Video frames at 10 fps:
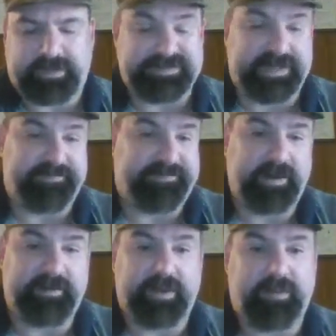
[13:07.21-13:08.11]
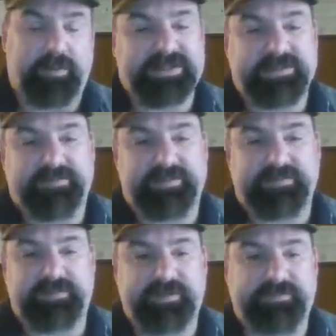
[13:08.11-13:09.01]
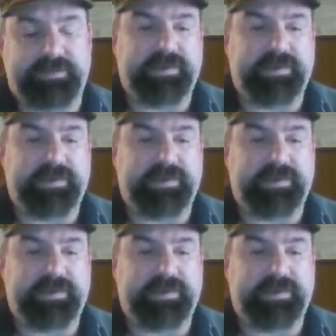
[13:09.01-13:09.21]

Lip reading: Is that fair? No. Why isn't it 50-50?